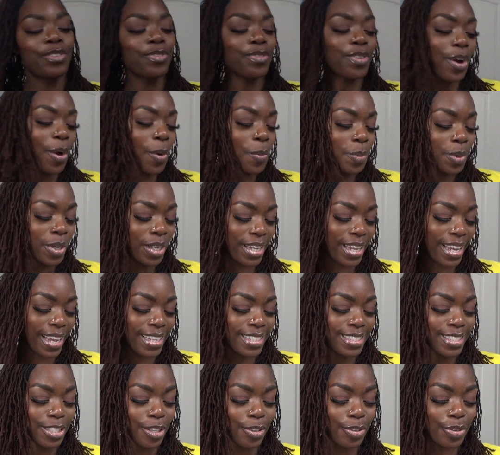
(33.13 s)
even opened it yet,
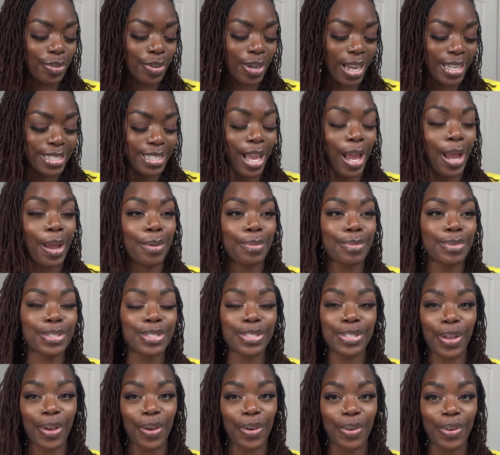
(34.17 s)
so you guys, I am
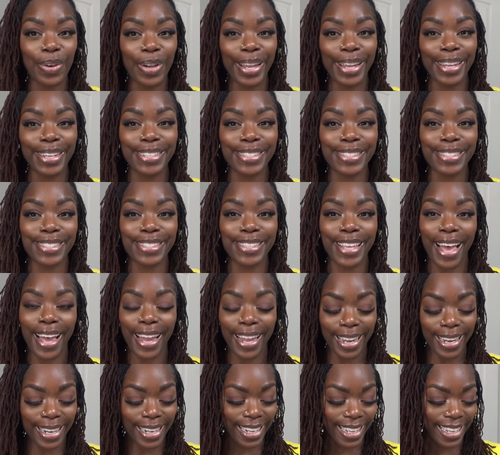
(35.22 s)
so
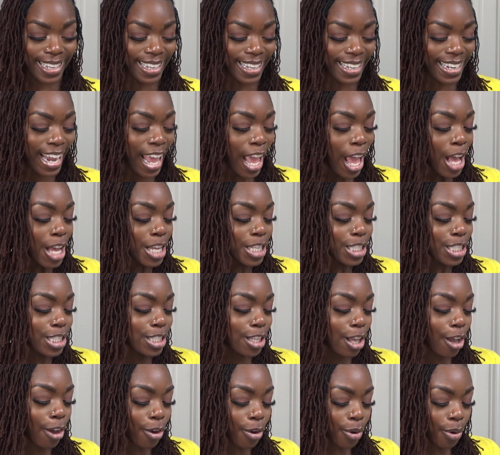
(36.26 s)
excited.
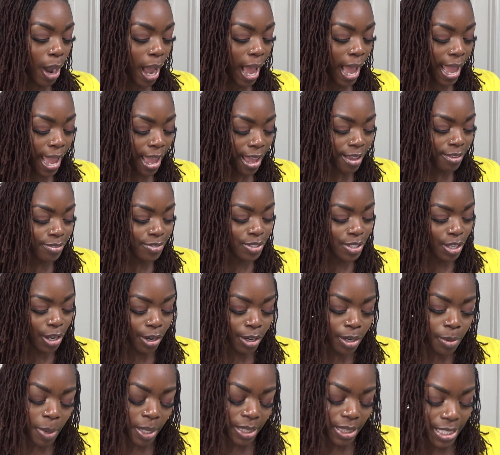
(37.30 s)
So I have heard
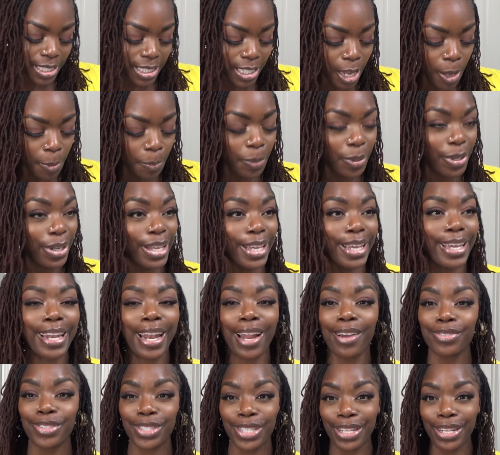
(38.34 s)
about this company, and
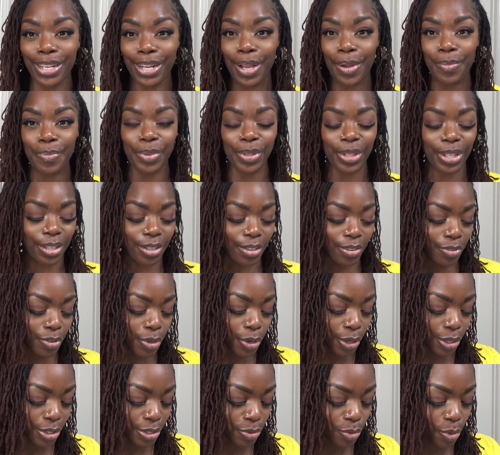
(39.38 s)
I've seen a couple of
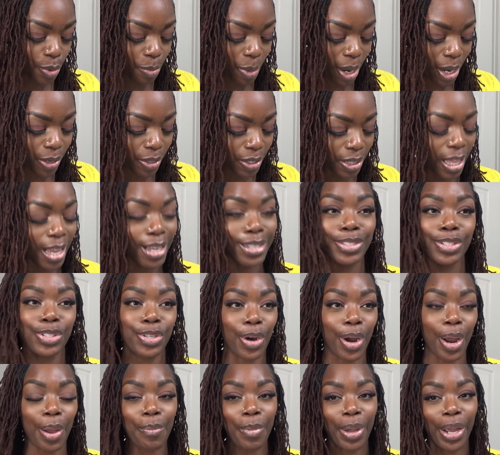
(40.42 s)
girls with micro locks
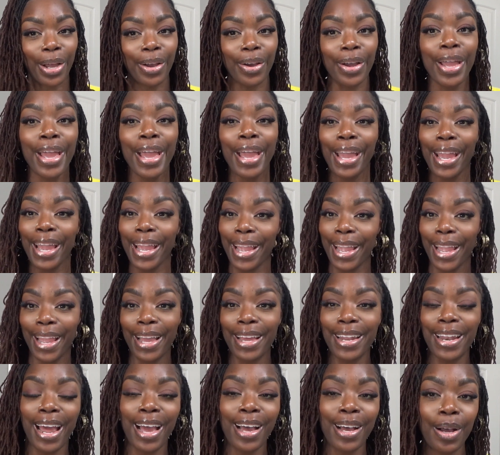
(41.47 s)
try them out,
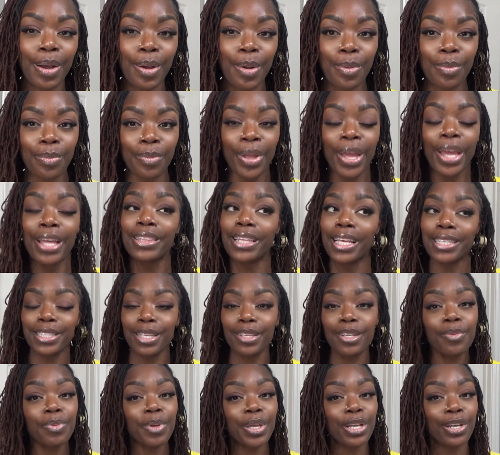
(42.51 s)
and they seem
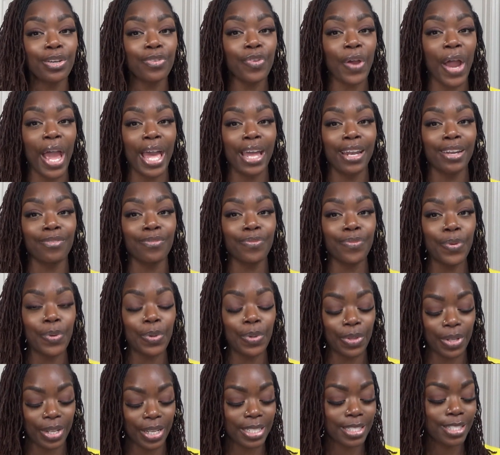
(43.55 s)
to be good for adding
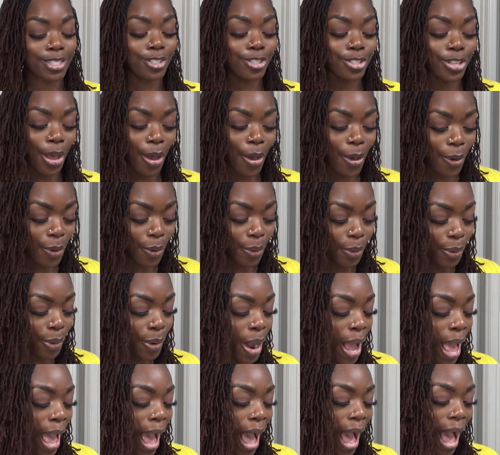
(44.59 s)
fullness. So
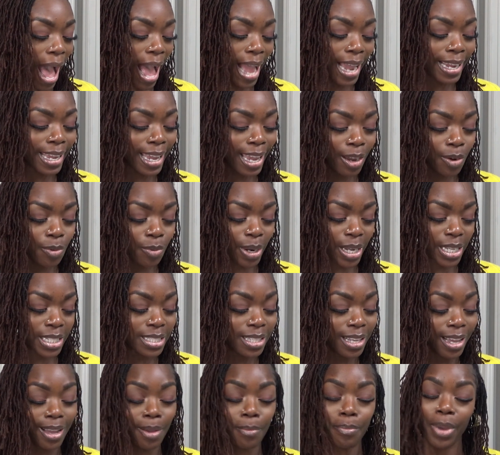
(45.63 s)
I can't wait to
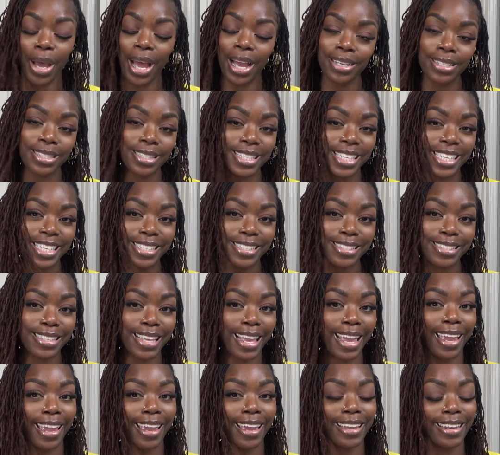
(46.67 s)
unbox this
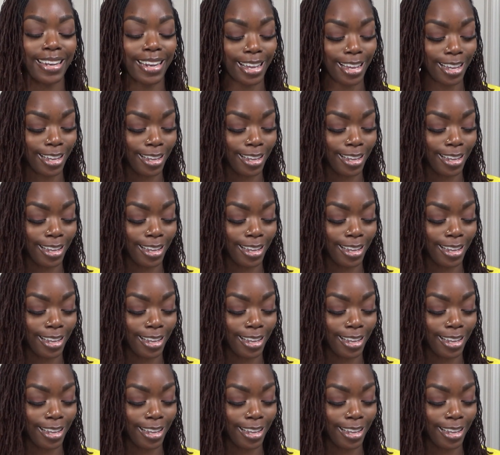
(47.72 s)
and